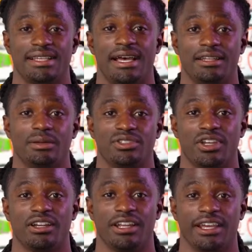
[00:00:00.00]
Sign up,
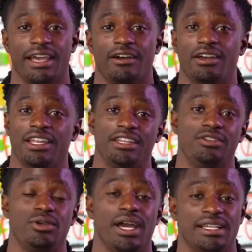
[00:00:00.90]
start an account, and then
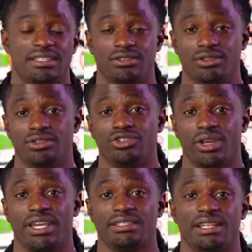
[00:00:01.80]
you guys can do the
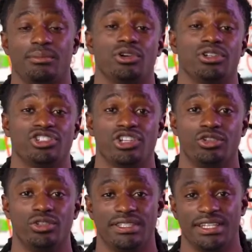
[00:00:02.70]
trades that I'm going to show
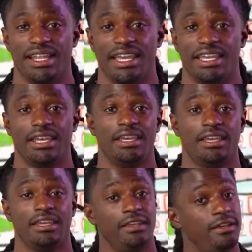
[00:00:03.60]
you today.
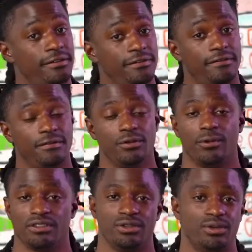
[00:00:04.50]
If
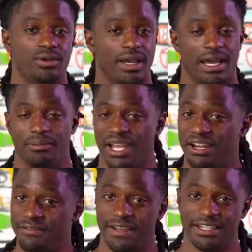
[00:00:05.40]
you want to, I
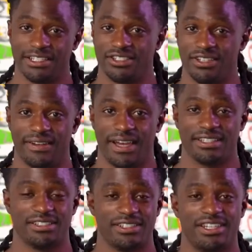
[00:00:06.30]
am not a financial
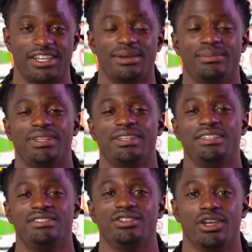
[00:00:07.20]
advisor.
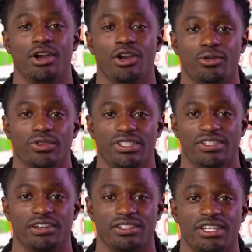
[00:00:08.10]
Please do your own
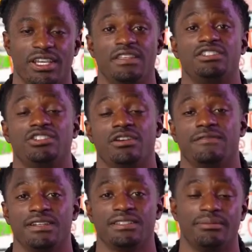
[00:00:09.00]
research. If this is
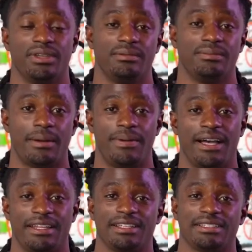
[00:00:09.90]
your first time hearing about
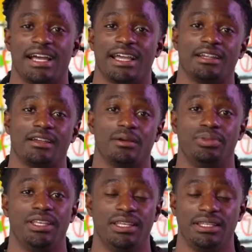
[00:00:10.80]
Pionex, I got a
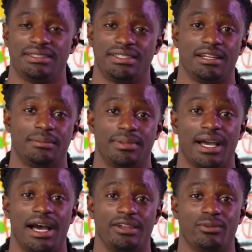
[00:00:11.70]
complete setup
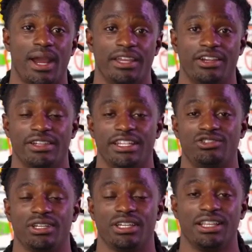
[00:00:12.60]
guide right here
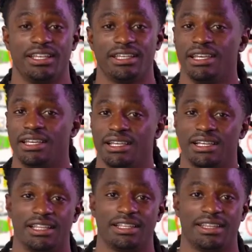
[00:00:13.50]
that you could click.
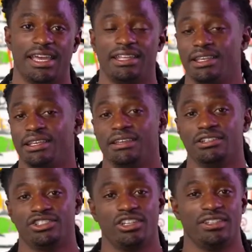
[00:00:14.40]
Click that.
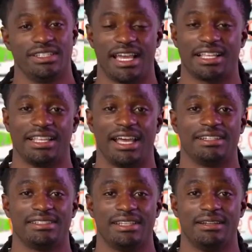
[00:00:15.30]
It'll show you exactly
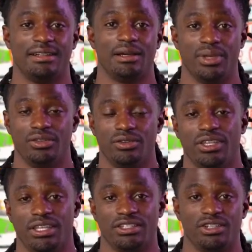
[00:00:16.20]
how to set it up, and you
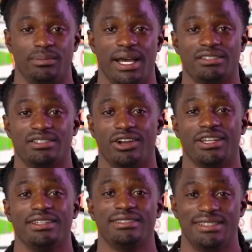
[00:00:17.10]
can get your bot
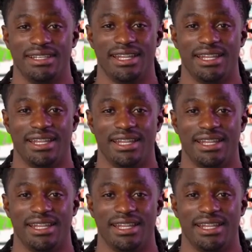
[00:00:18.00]
started today.